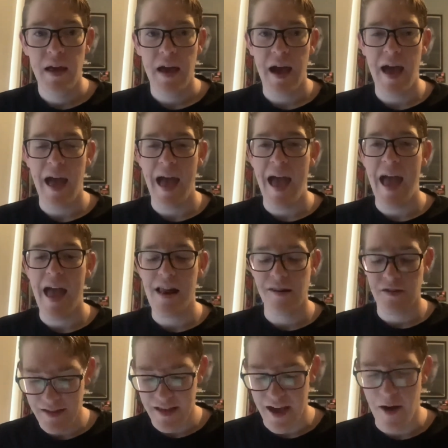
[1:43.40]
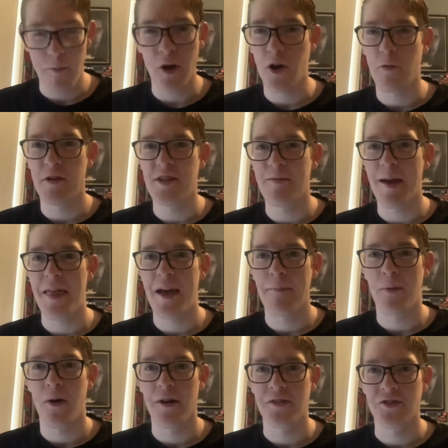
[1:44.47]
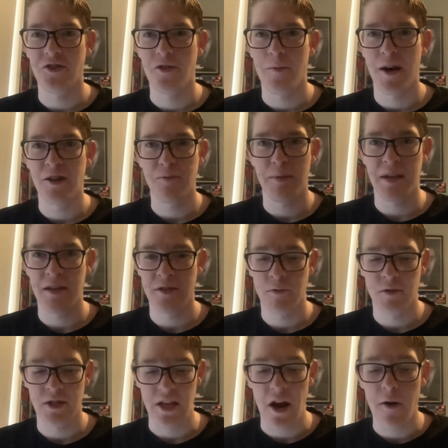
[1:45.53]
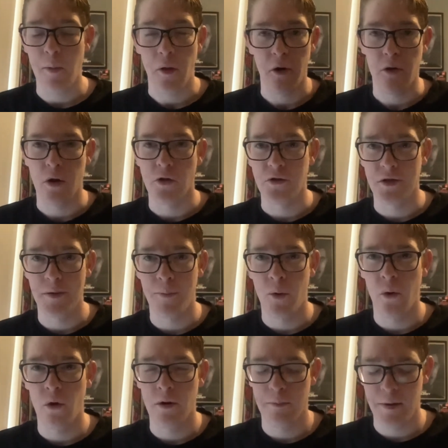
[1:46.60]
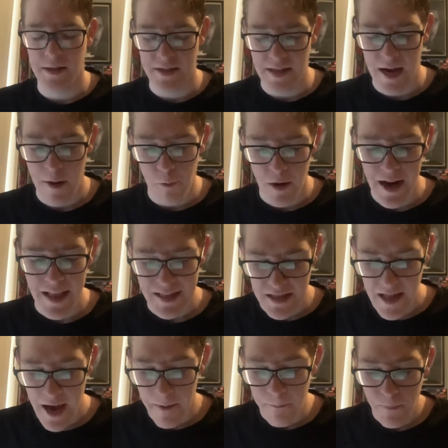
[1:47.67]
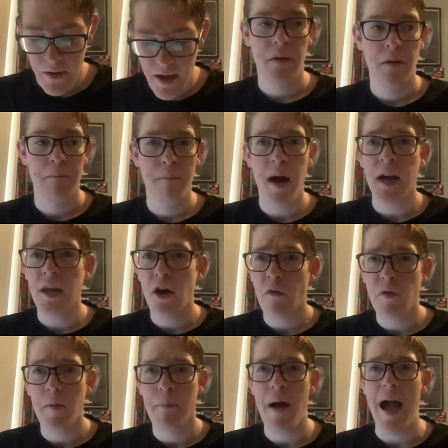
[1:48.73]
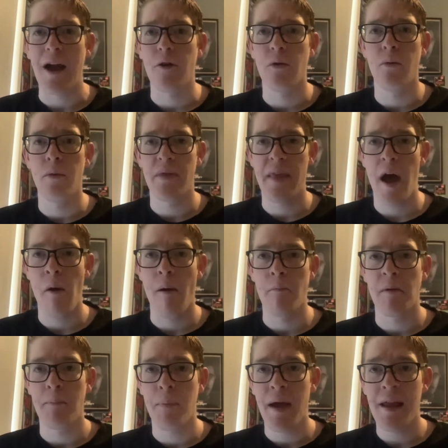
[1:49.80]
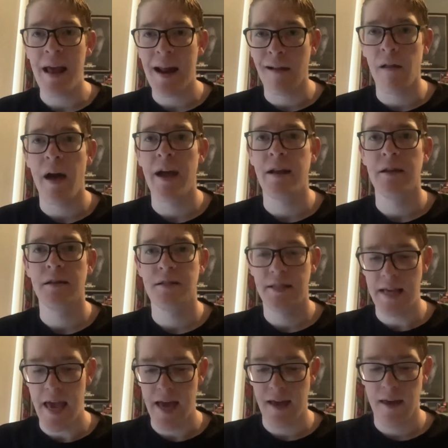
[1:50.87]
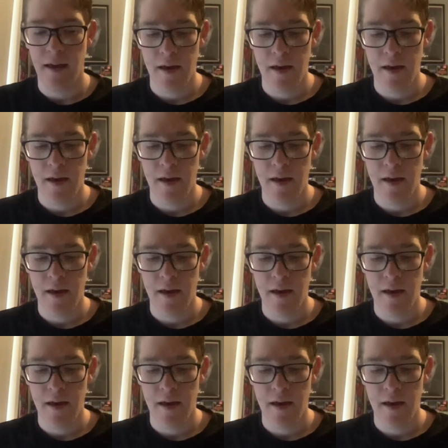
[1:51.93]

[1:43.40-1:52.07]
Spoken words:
And yeah, I'm not going to whinge about the umpires too much because it was terrible across the board, but we'll get into that. Monkey off the back with that one. We beat Adelaide, tick.